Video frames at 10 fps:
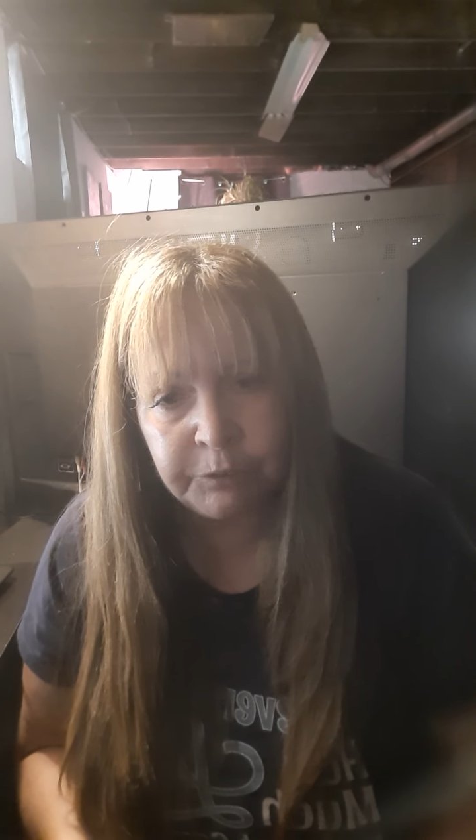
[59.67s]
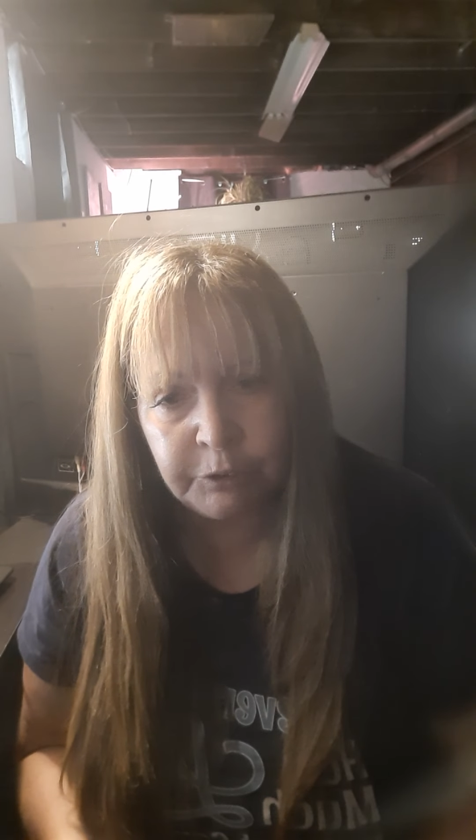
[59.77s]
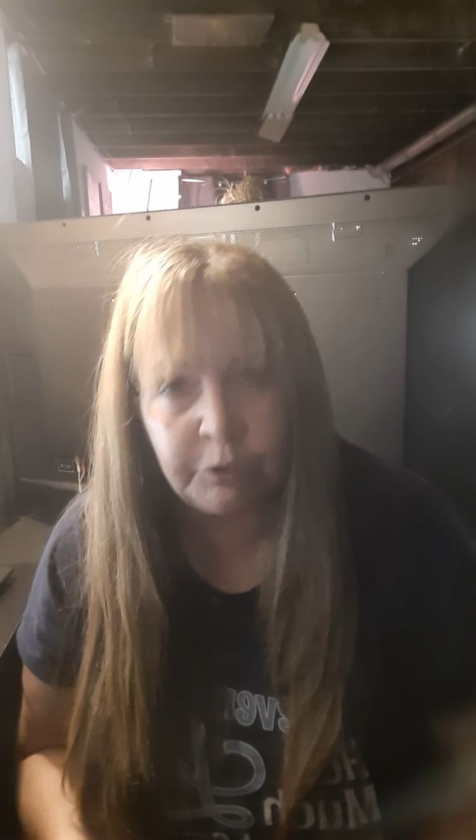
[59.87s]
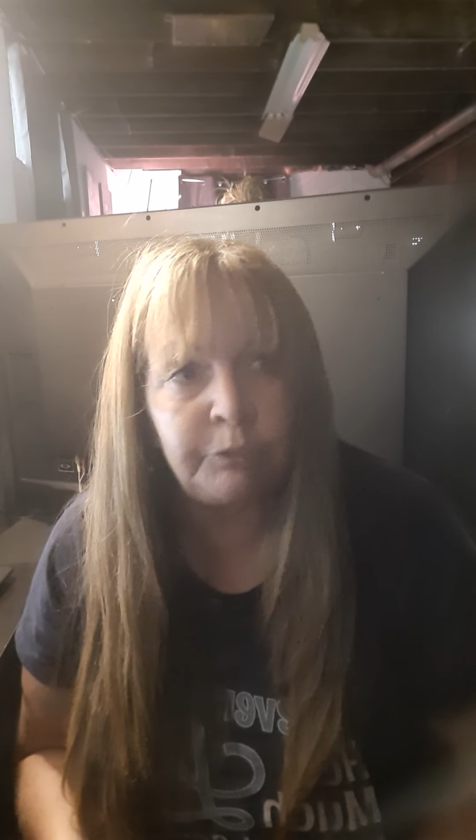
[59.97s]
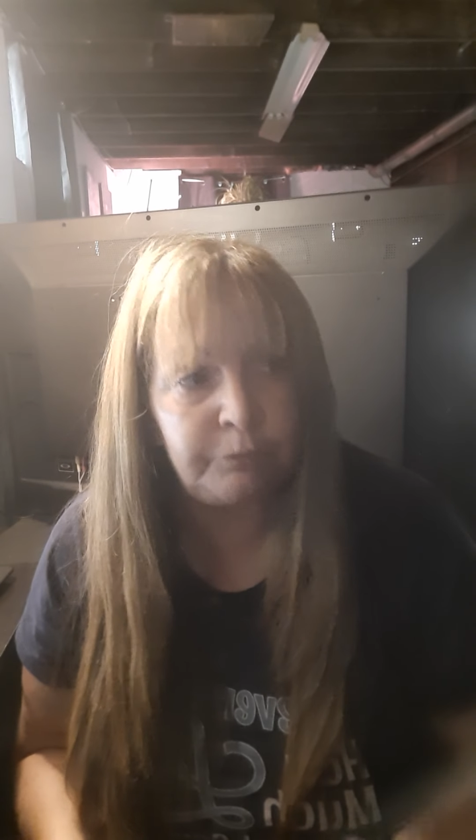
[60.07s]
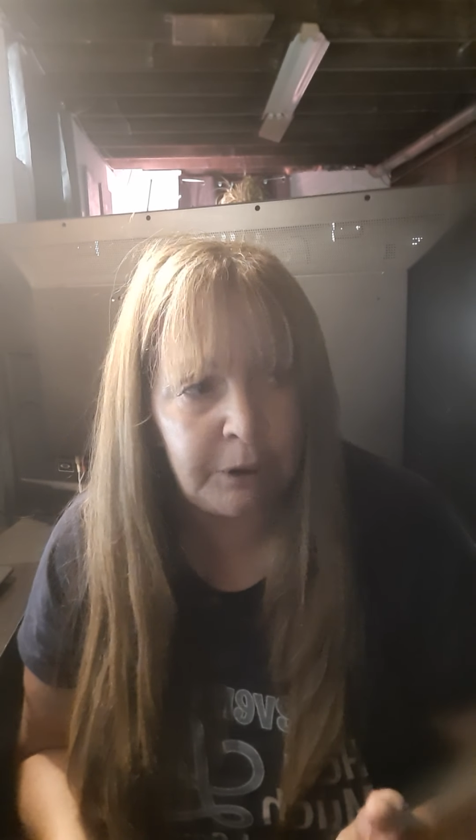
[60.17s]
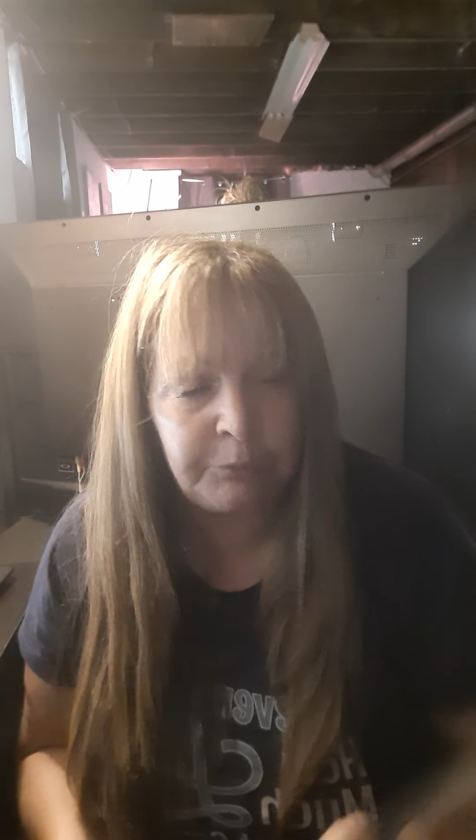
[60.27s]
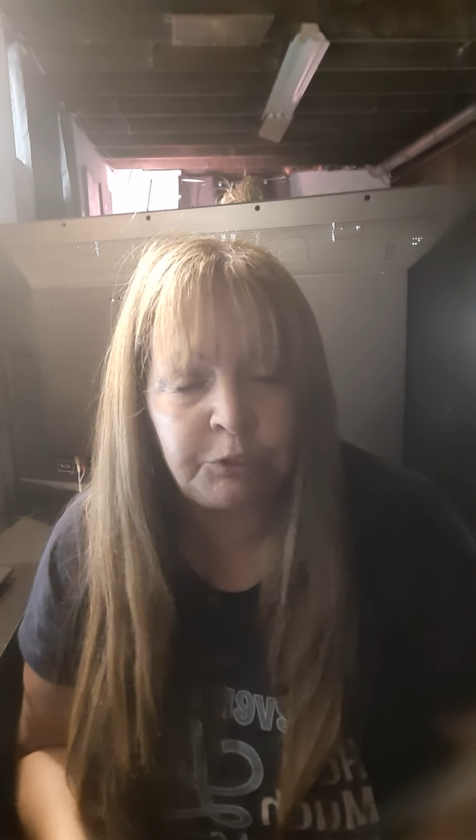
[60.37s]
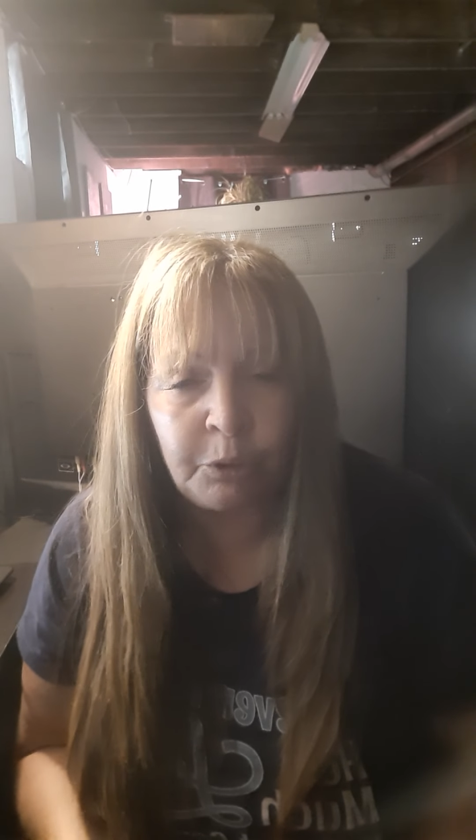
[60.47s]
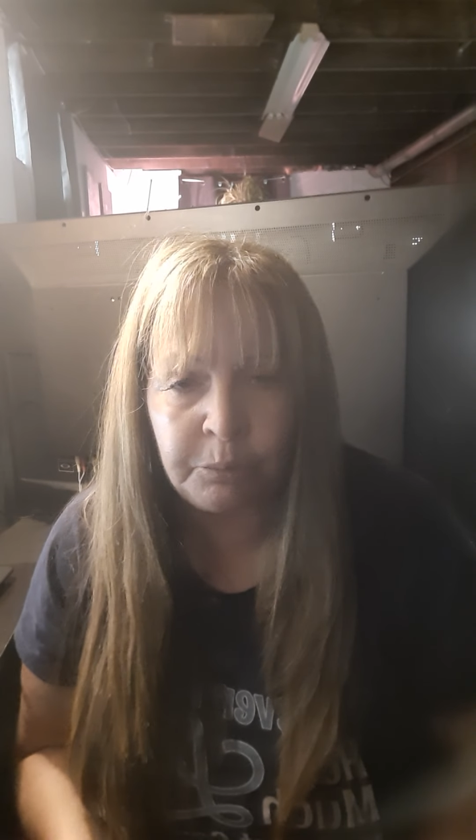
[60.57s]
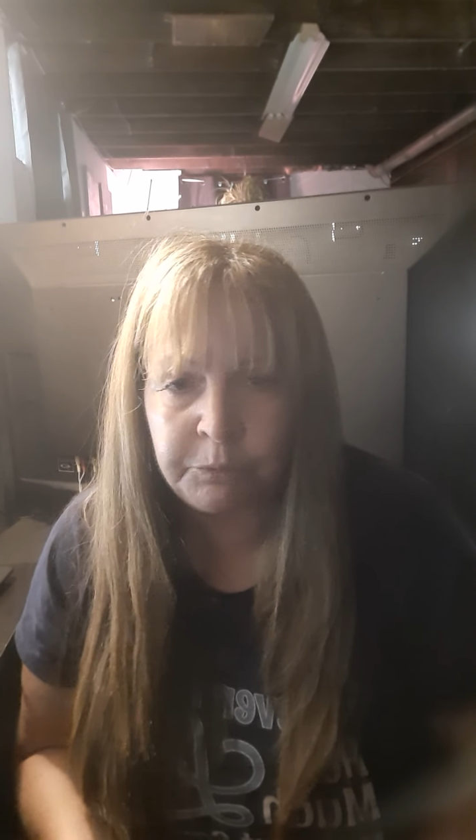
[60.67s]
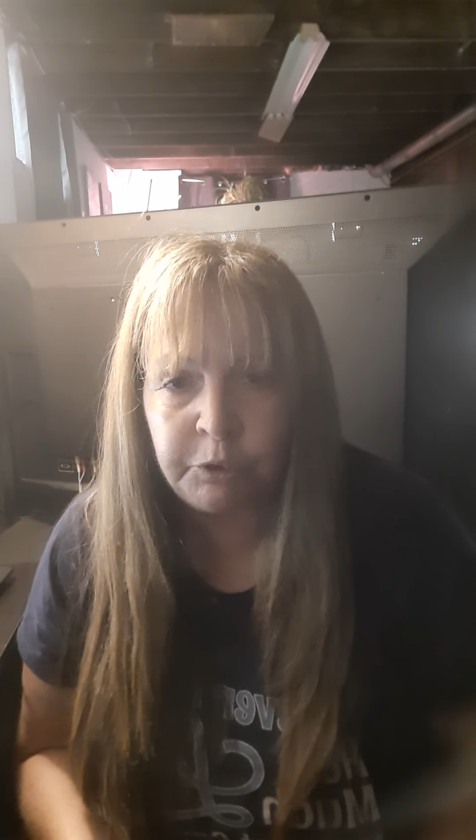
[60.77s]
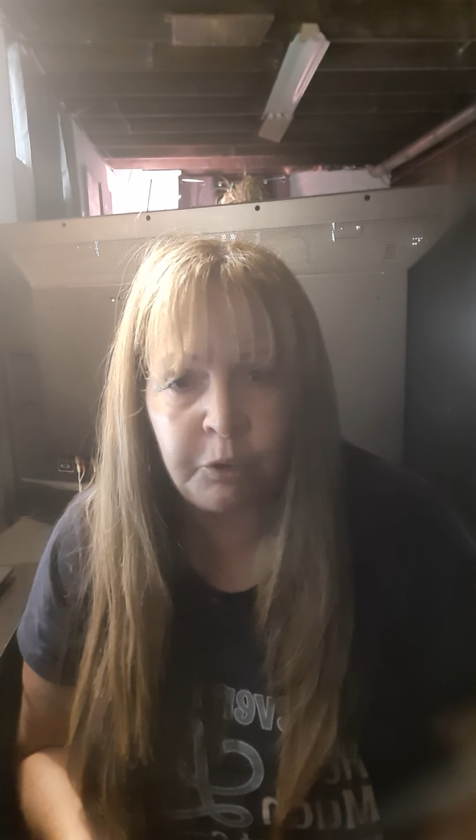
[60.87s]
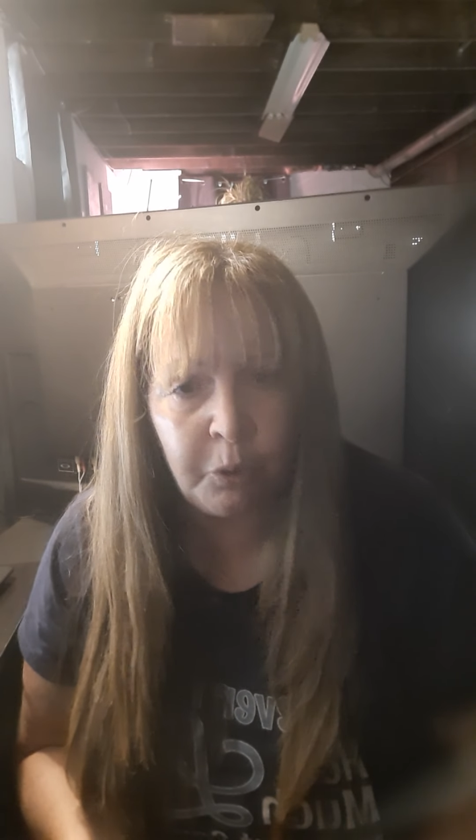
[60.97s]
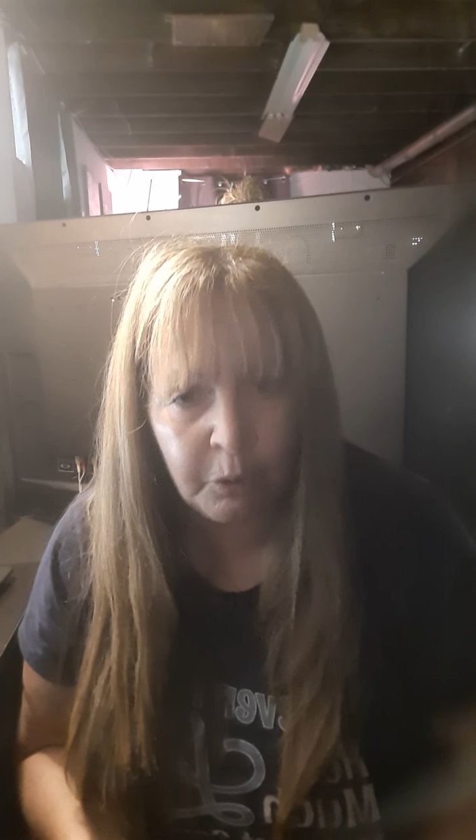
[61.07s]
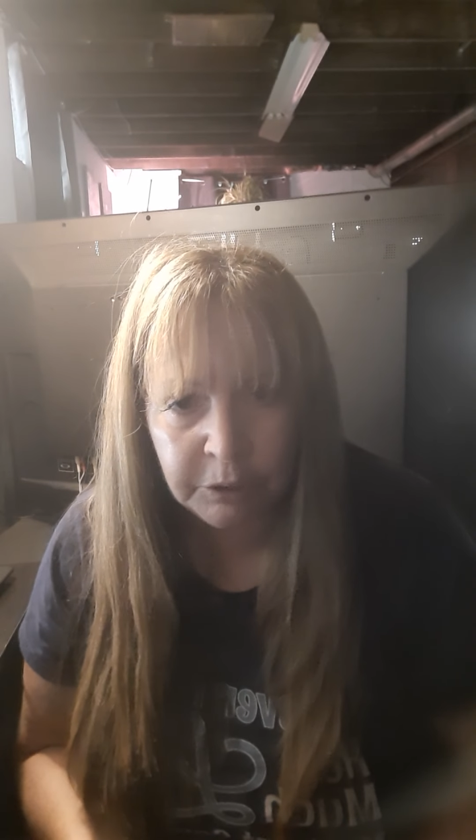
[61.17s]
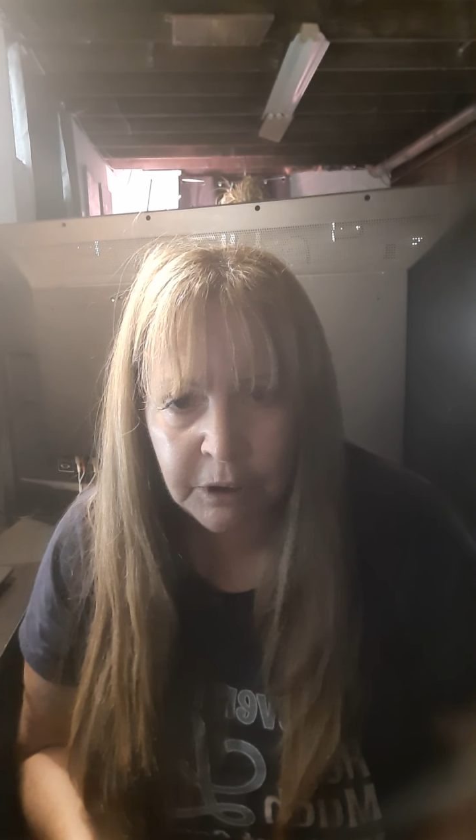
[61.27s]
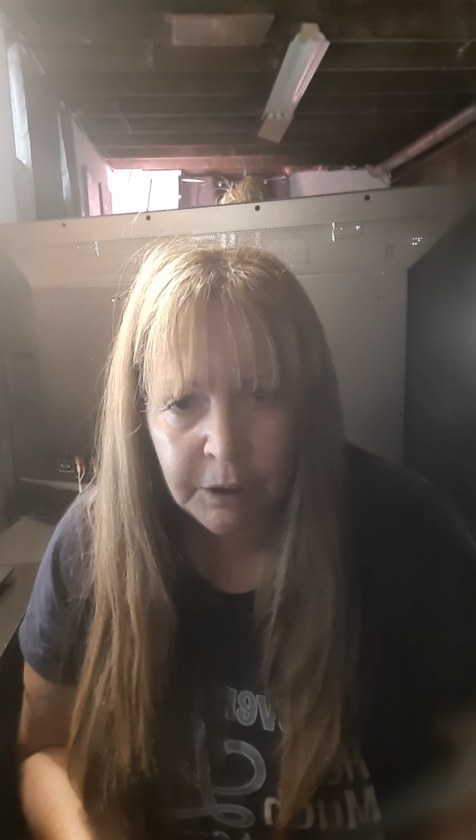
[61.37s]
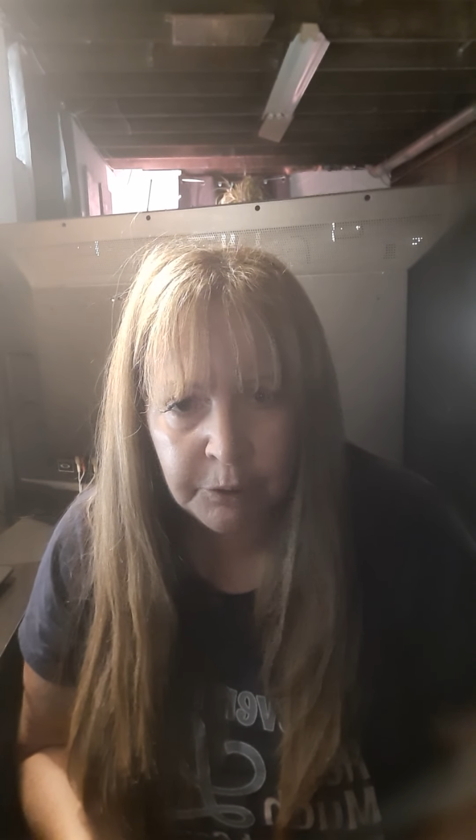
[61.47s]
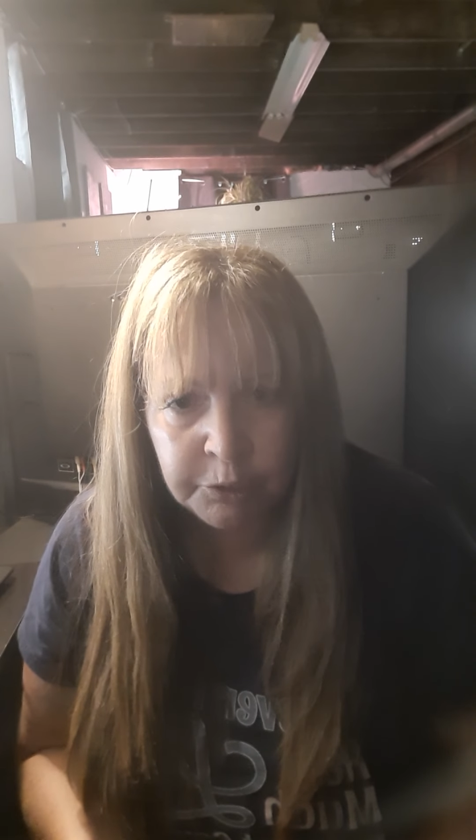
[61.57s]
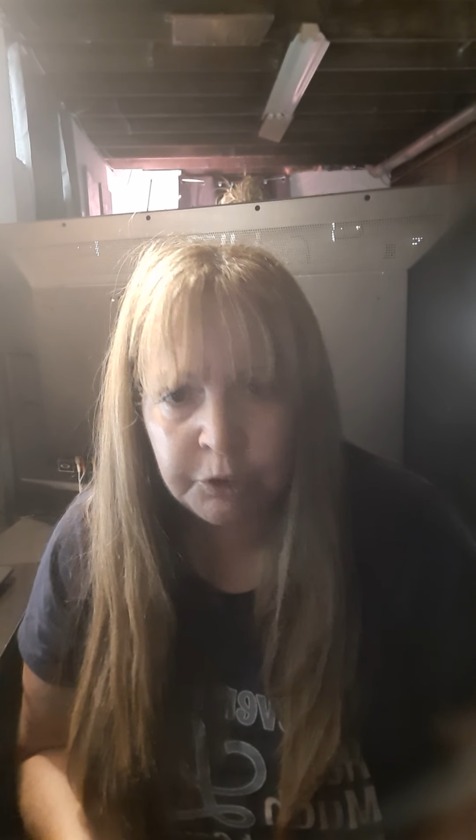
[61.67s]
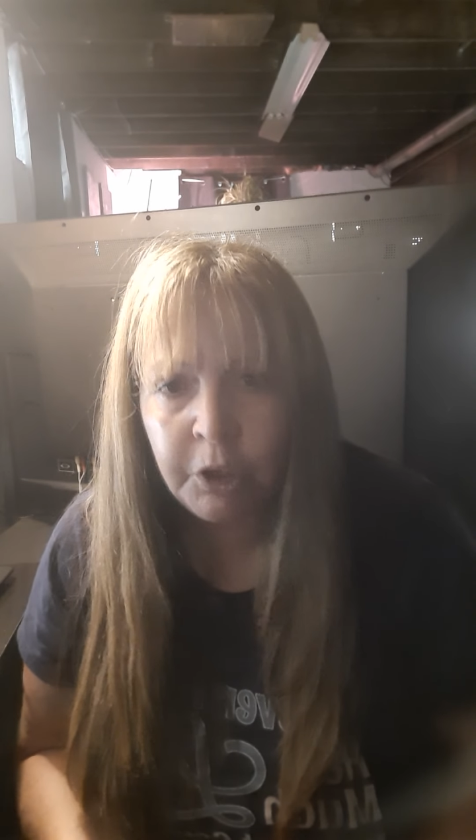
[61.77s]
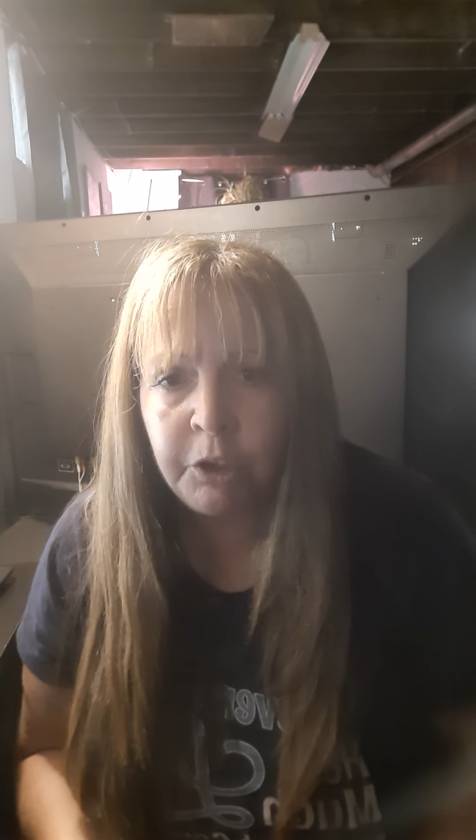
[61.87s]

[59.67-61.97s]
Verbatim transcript: or Rev told them, you can go in the house,